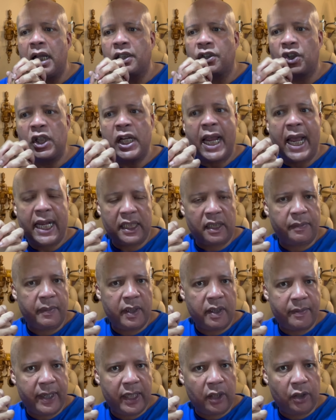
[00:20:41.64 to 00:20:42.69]
she asked me
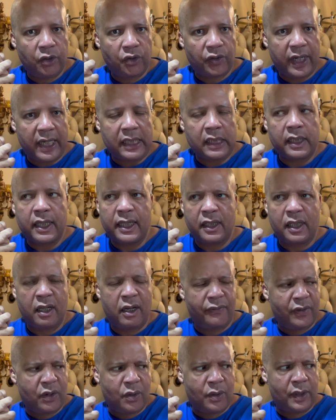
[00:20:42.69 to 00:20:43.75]
to make her dress, and I said,
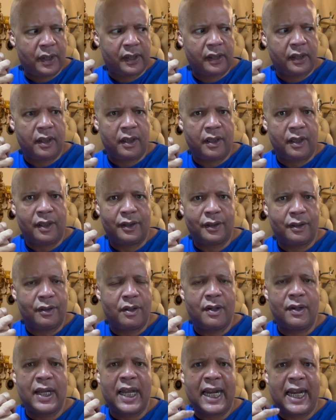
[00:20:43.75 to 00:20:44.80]
"Of course, girl. You
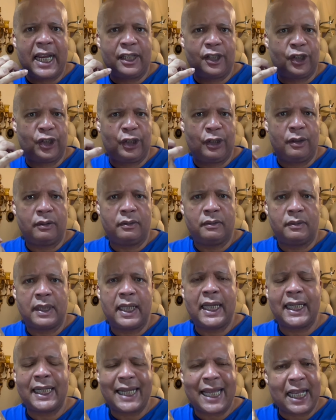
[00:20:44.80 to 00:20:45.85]
know I got you.
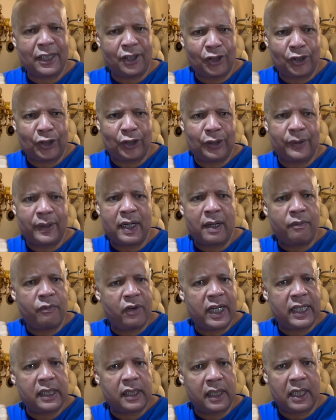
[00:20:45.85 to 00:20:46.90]
I got you, and I'm
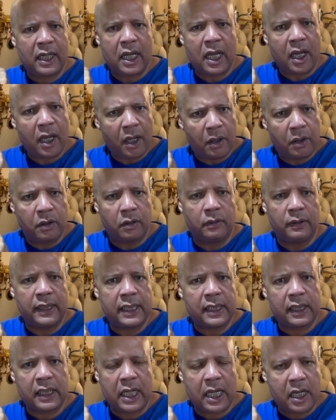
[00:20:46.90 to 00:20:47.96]
ready to go.
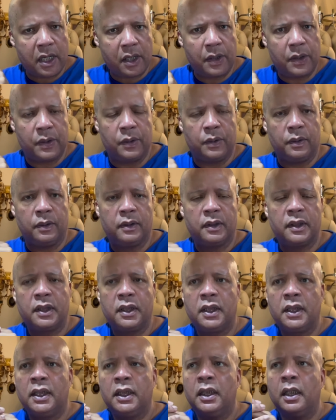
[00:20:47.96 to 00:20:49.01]
Let's go."
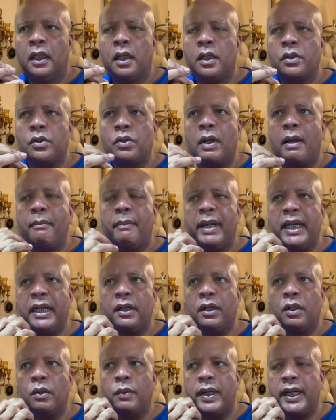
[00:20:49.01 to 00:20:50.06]
So I made
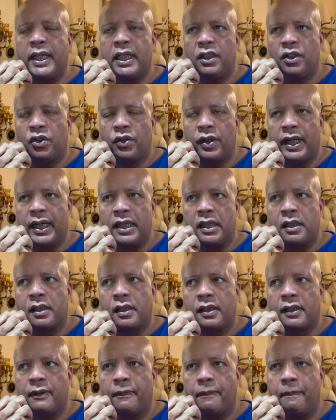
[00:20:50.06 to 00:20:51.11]
her wedding
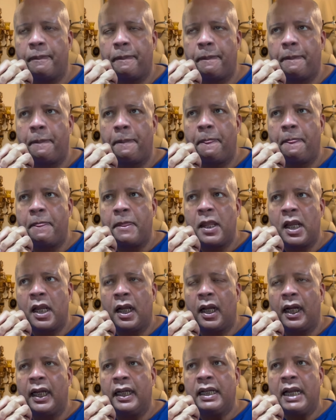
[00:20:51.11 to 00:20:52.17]
dress,
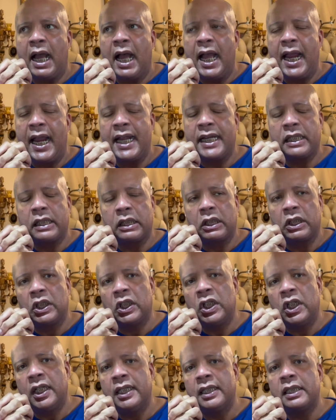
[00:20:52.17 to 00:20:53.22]
and I had to
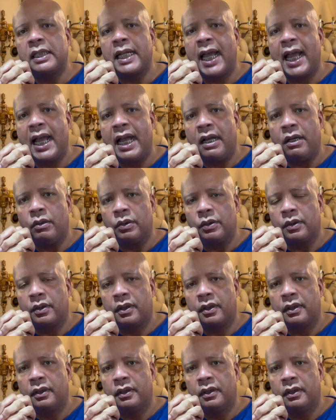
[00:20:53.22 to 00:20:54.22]
cut out